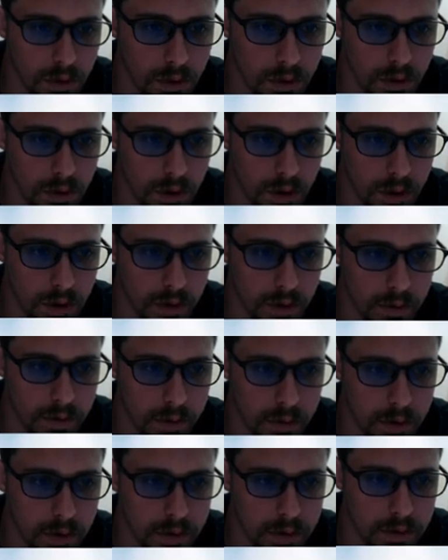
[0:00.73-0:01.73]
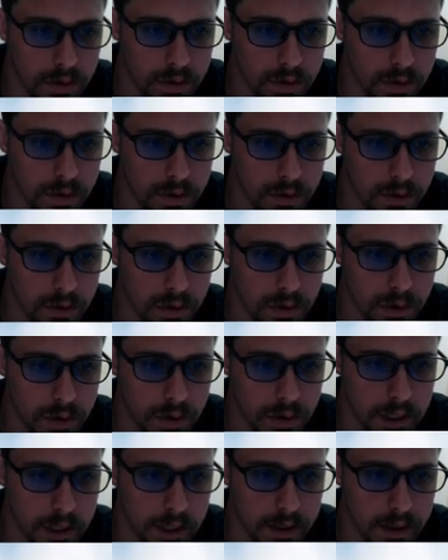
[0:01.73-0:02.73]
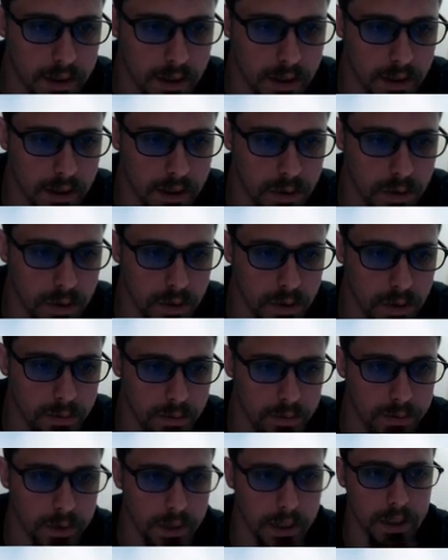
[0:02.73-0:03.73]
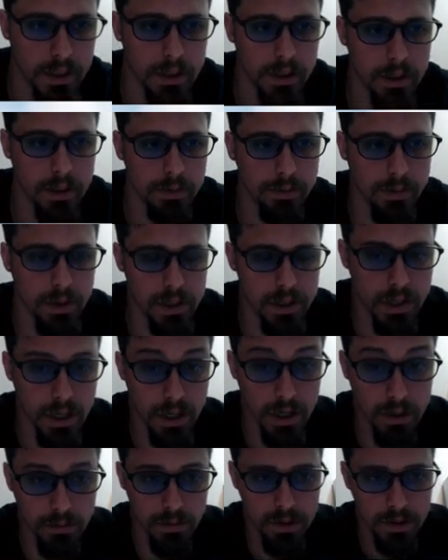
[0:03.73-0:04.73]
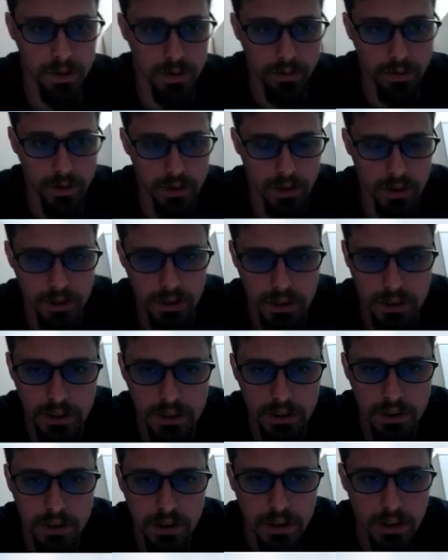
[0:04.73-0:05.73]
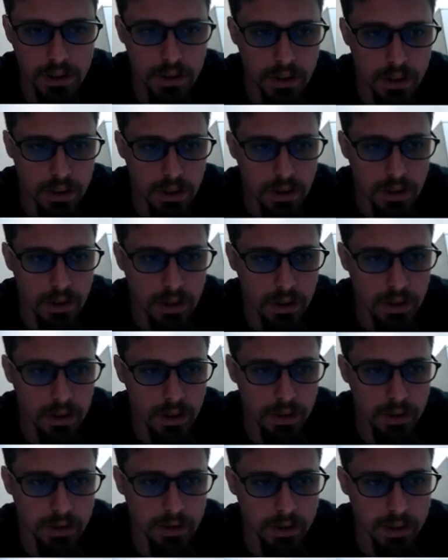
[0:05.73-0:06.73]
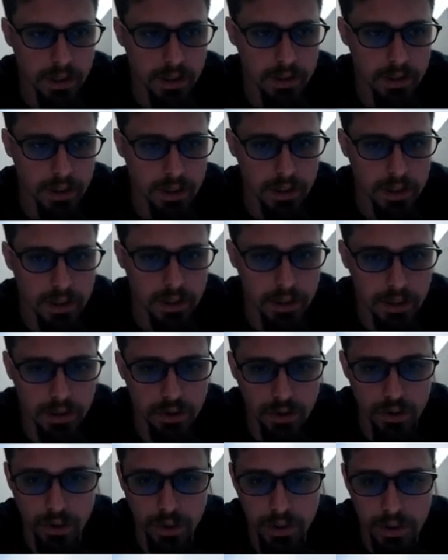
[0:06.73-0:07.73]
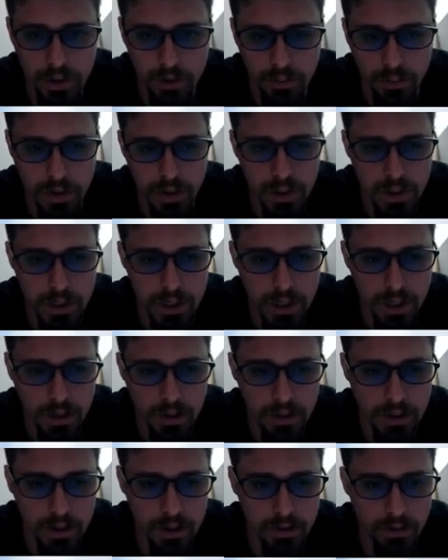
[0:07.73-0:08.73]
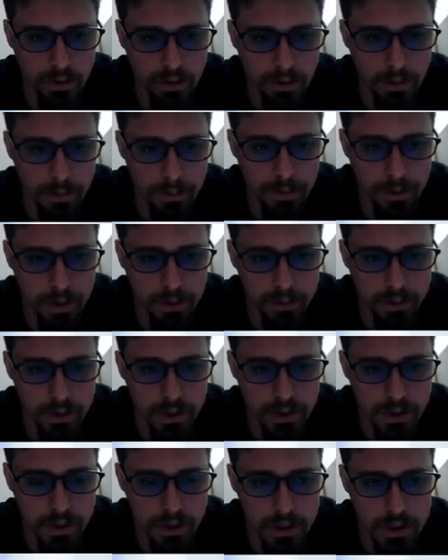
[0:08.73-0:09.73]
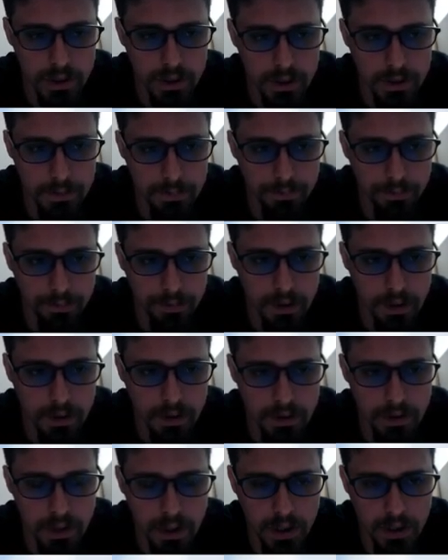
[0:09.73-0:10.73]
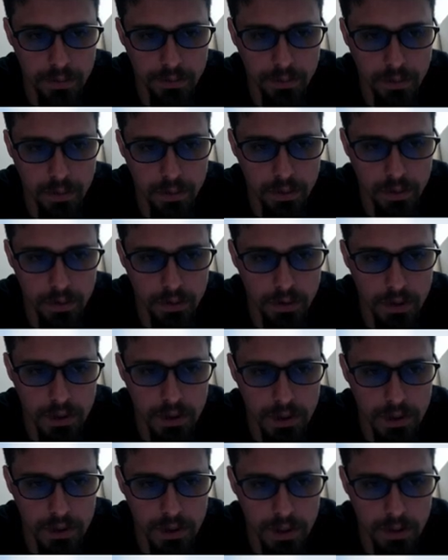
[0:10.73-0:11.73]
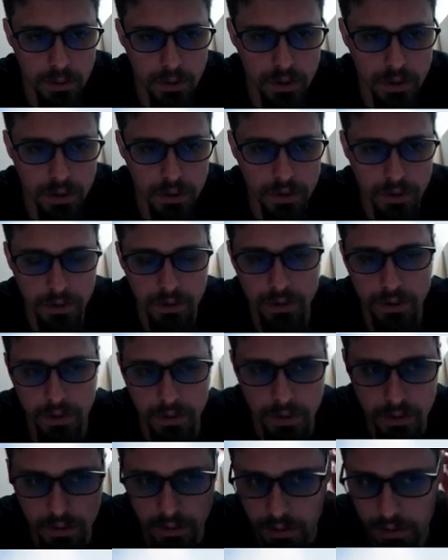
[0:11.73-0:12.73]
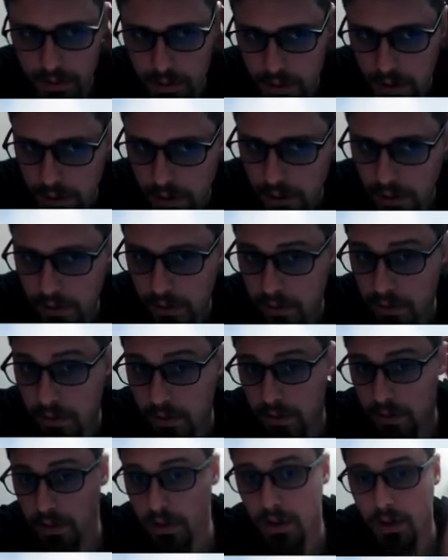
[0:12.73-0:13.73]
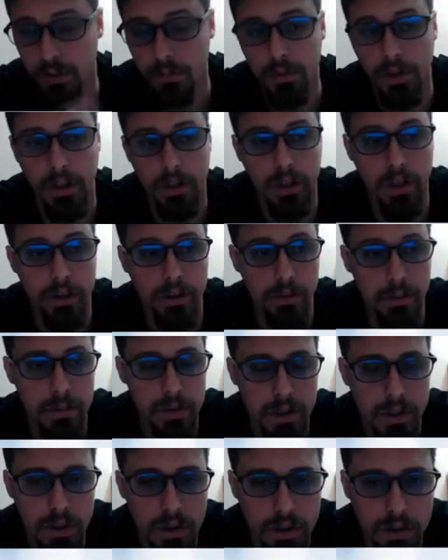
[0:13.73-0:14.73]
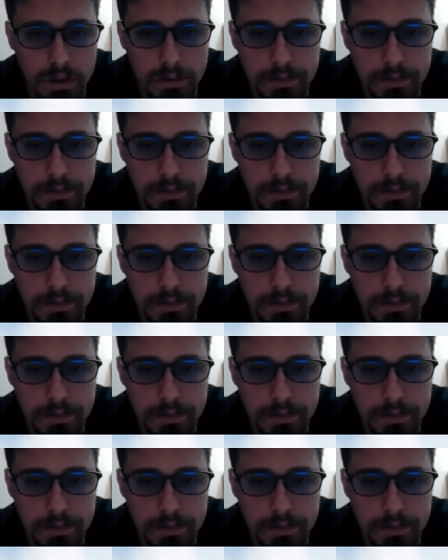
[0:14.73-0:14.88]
Hello everyone. So I had a couple of French games recently that I enjoyed and wanted to analyze. Thought was interesting. These are kind of for amateurs, I guess. I'm not an expert at all.